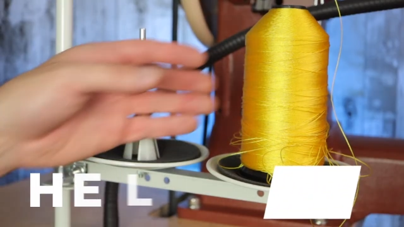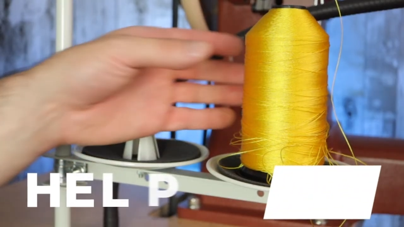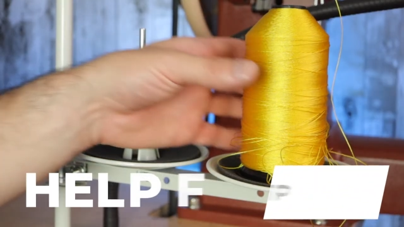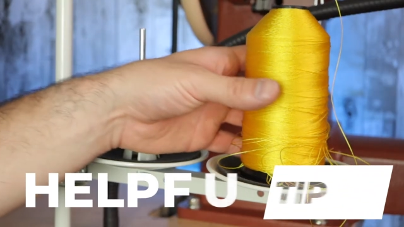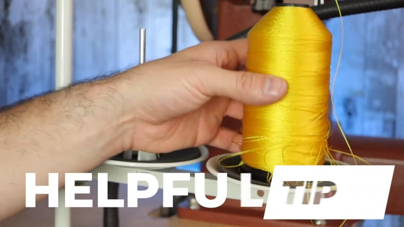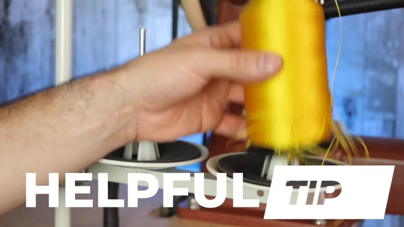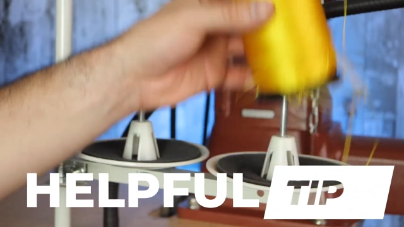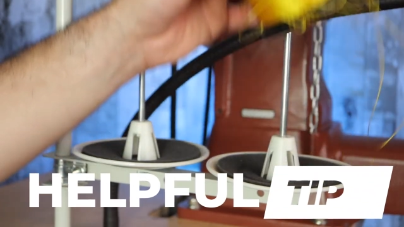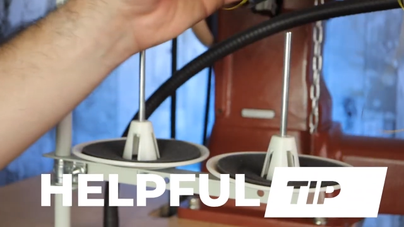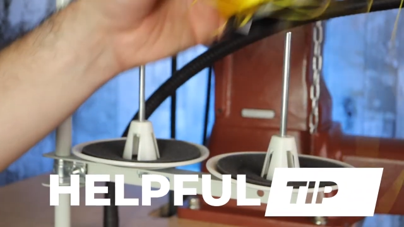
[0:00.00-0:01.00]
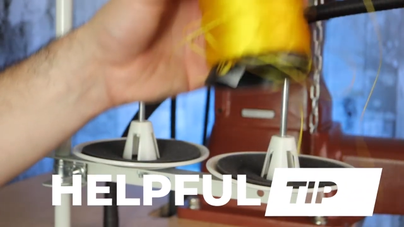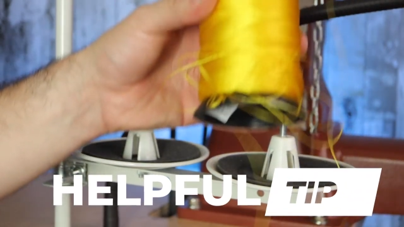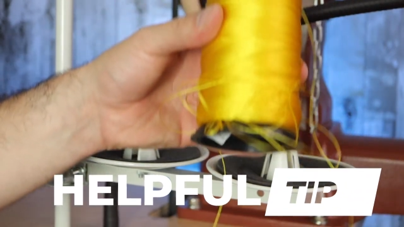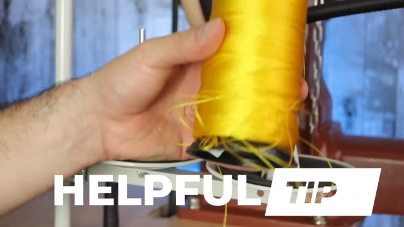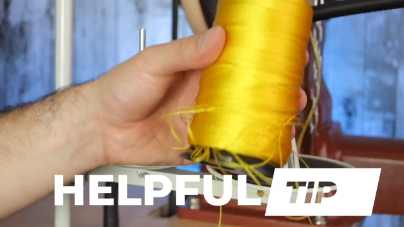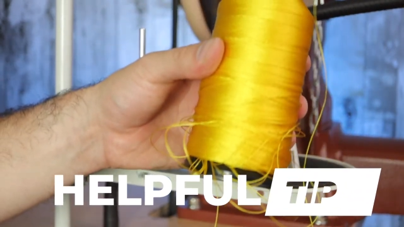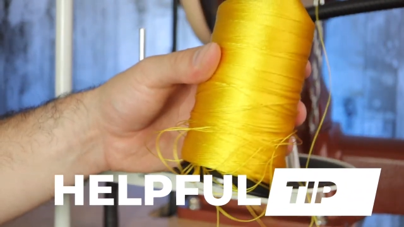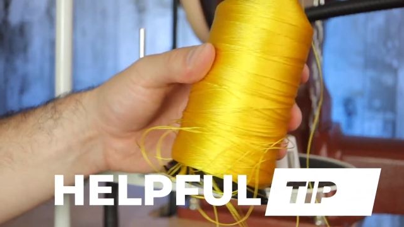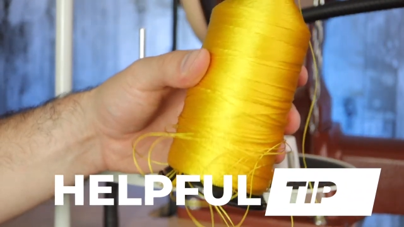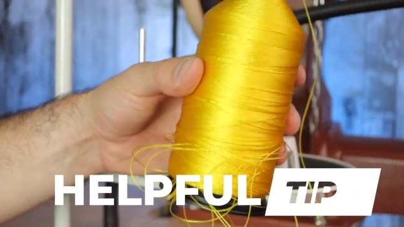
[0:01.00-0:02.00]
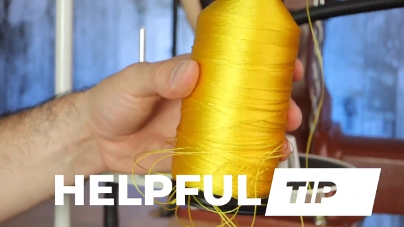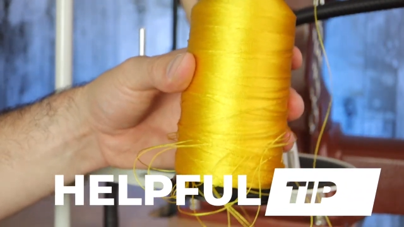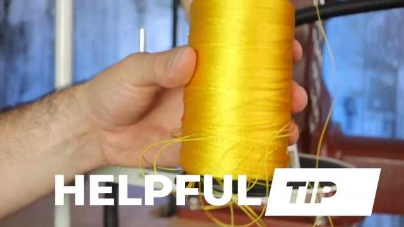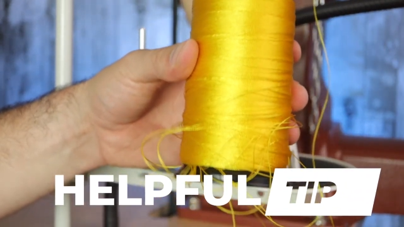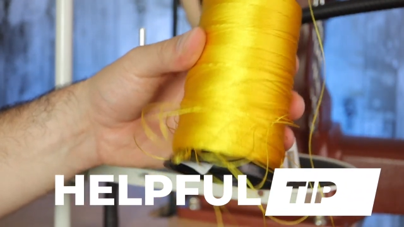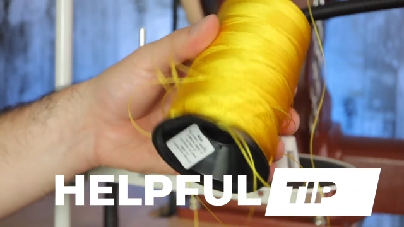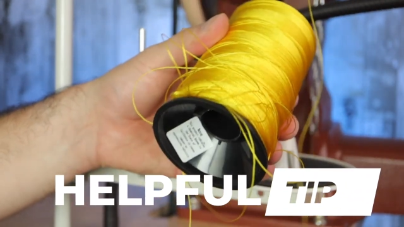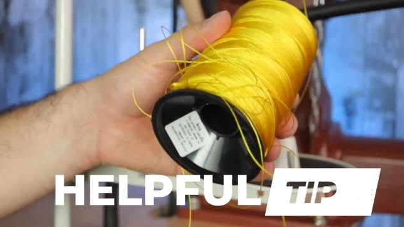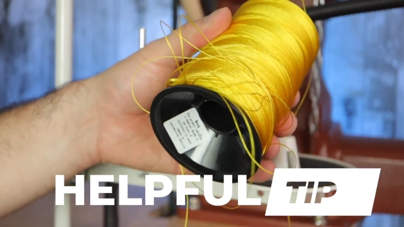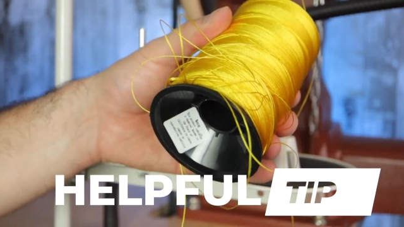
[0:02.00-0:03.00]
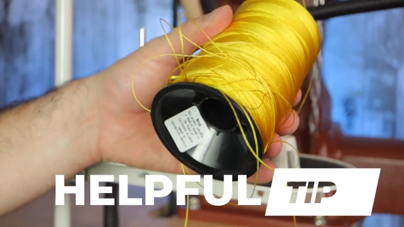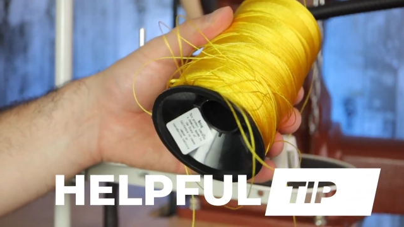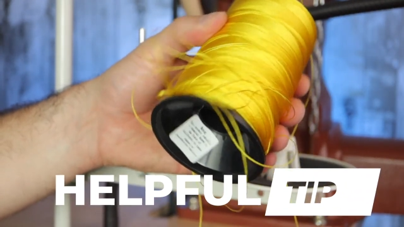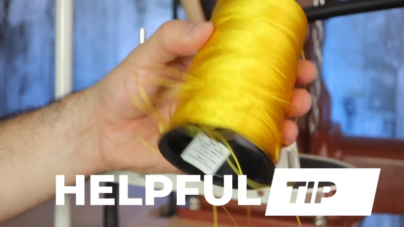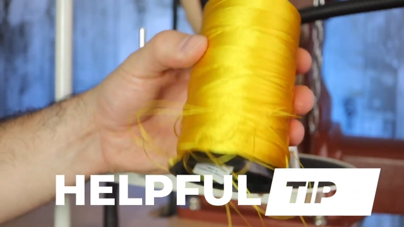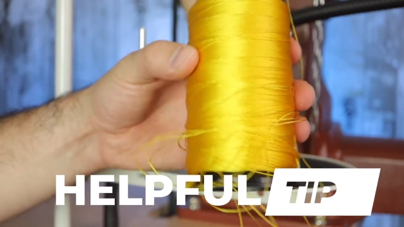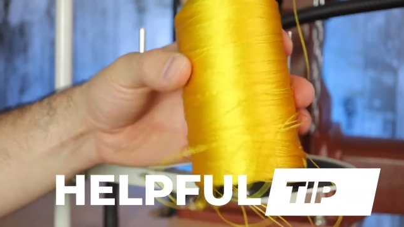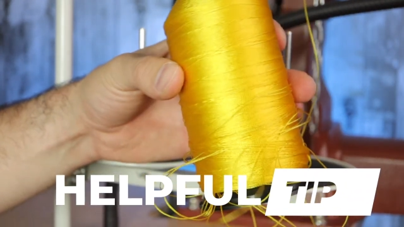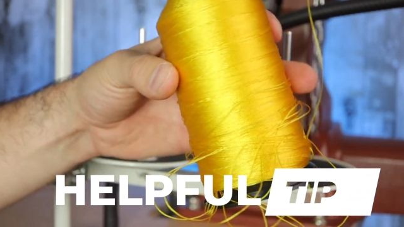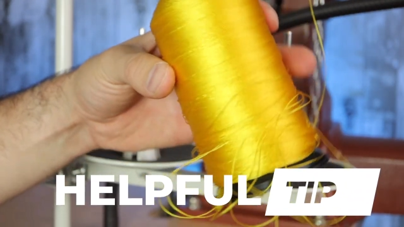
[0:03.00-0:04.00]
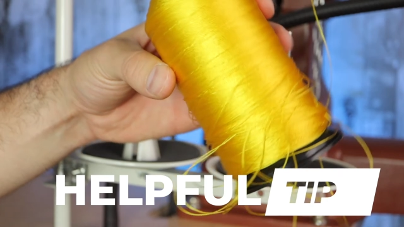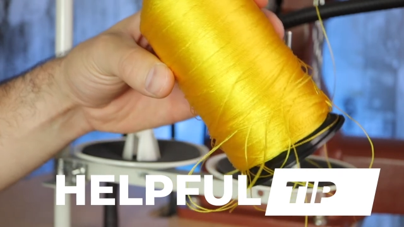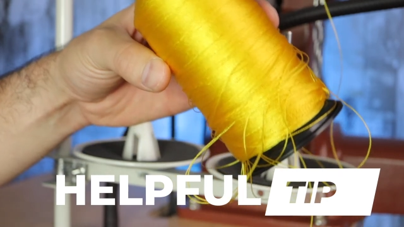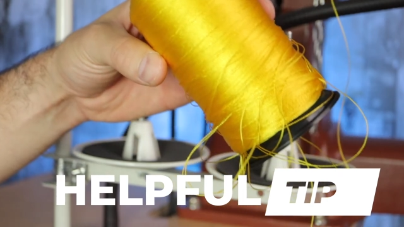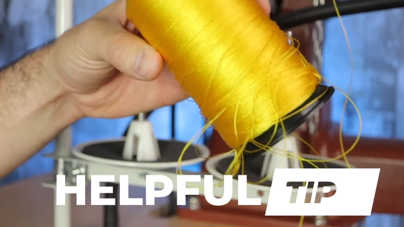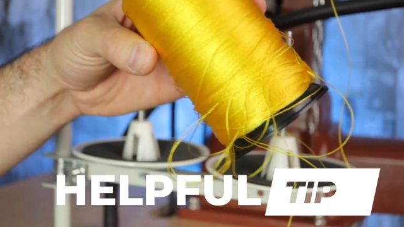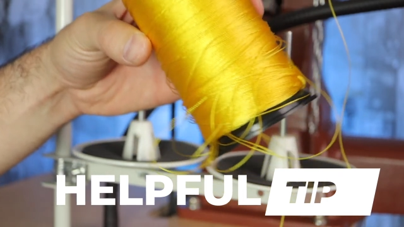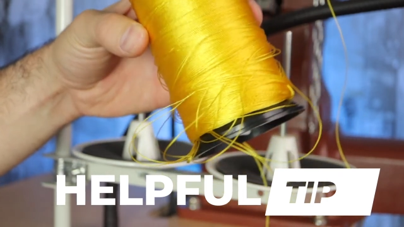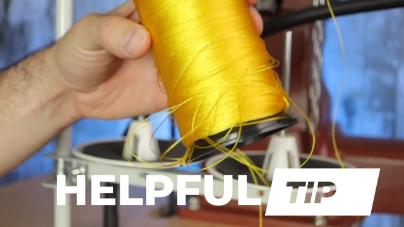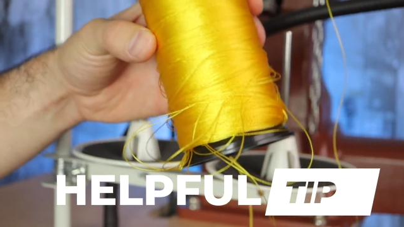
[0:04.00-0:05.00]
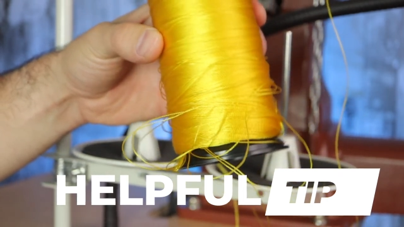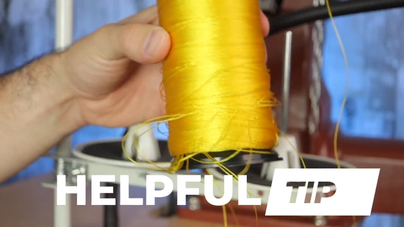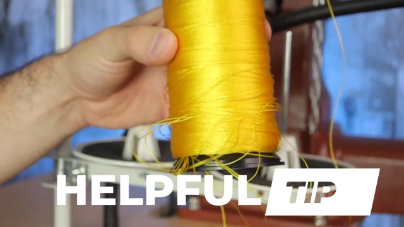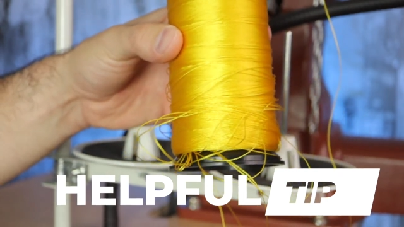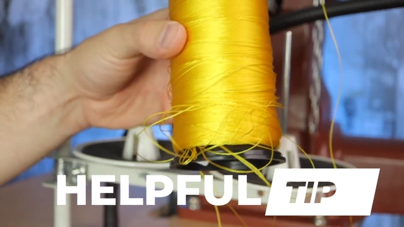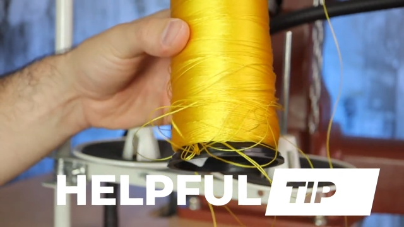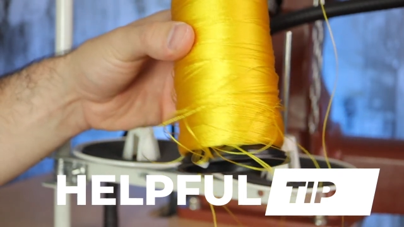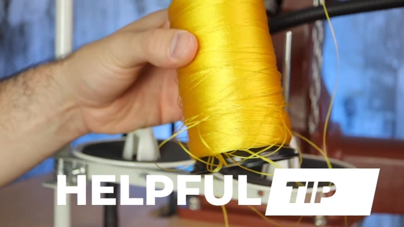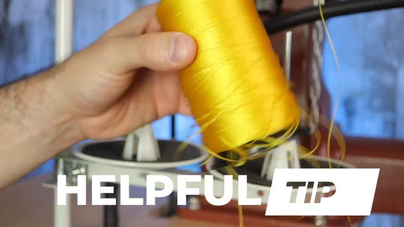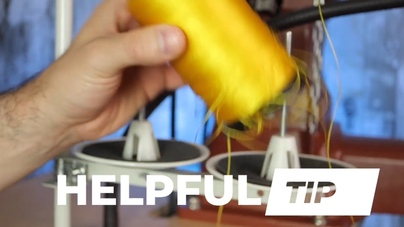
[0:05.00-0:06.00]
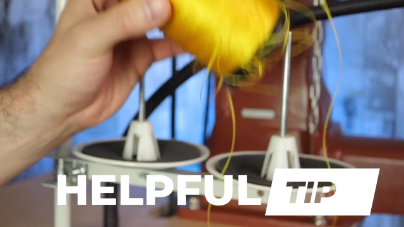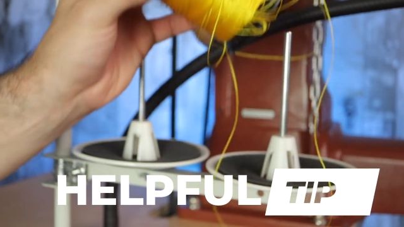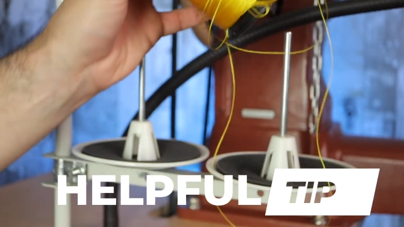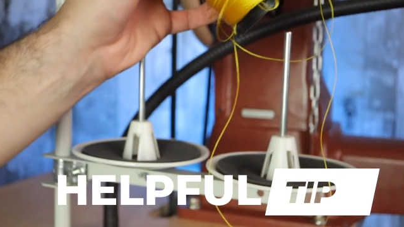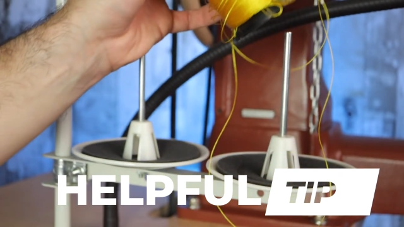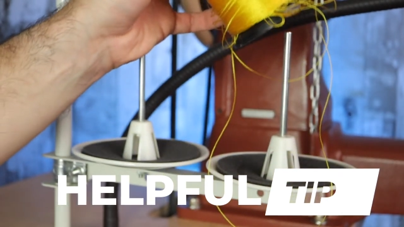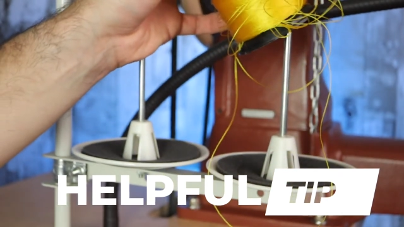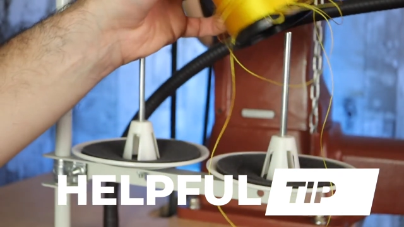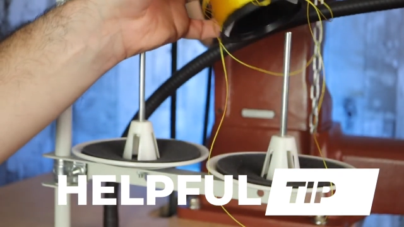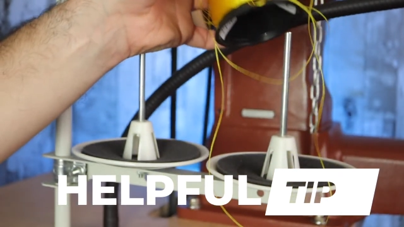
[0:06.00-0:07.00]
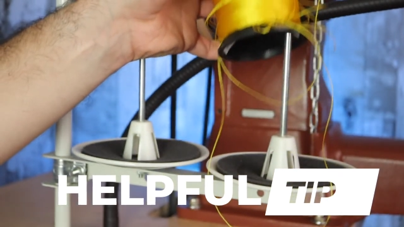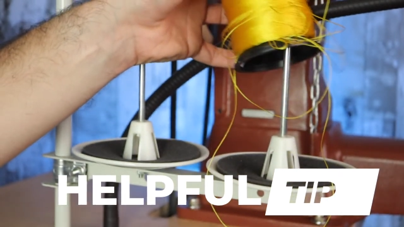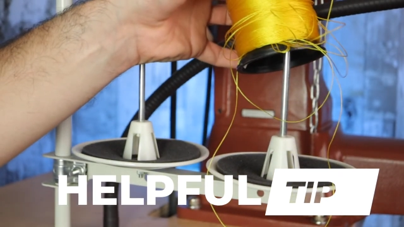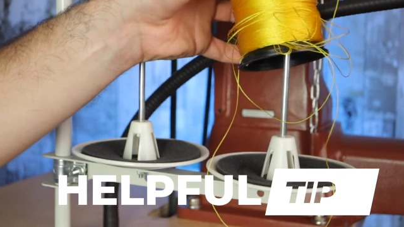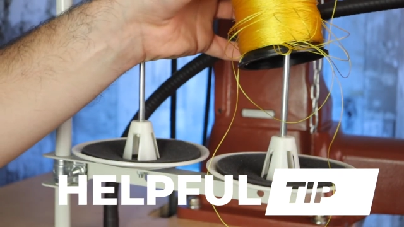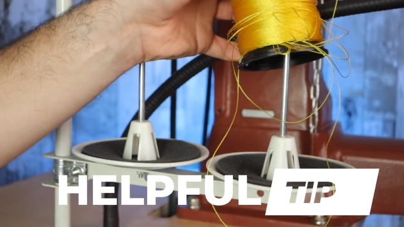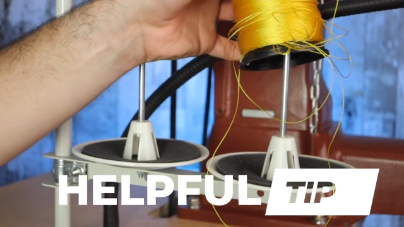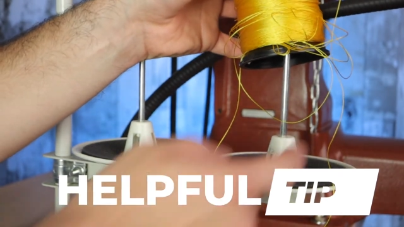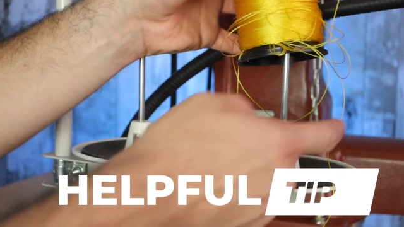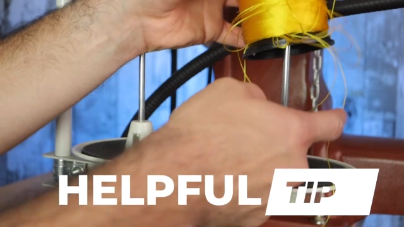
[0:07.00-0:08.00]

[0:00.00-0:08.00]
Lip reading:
No face is visible, so there are no lips to read.